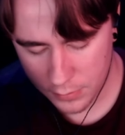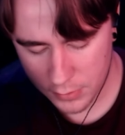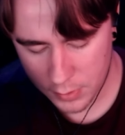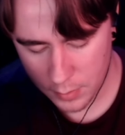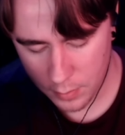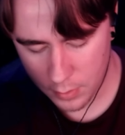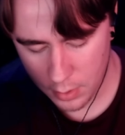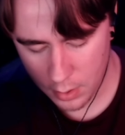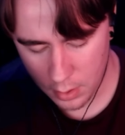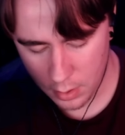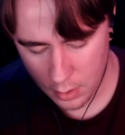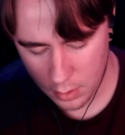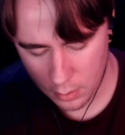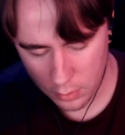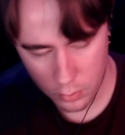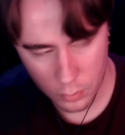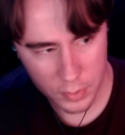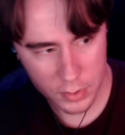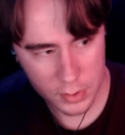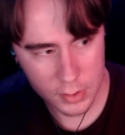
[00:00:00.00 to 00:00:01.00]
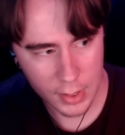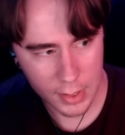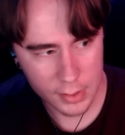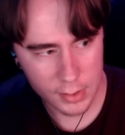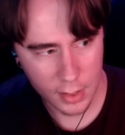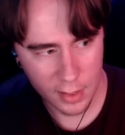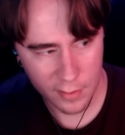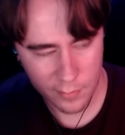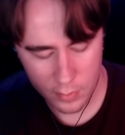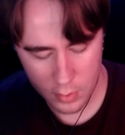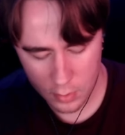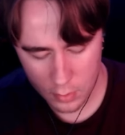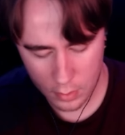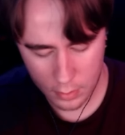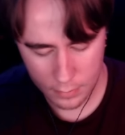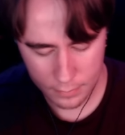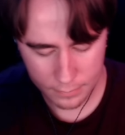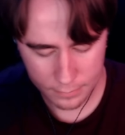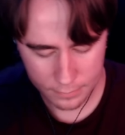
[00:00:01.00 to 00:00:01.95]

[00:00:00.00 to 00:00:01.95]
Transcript: some of the Lupus testing I've been doing.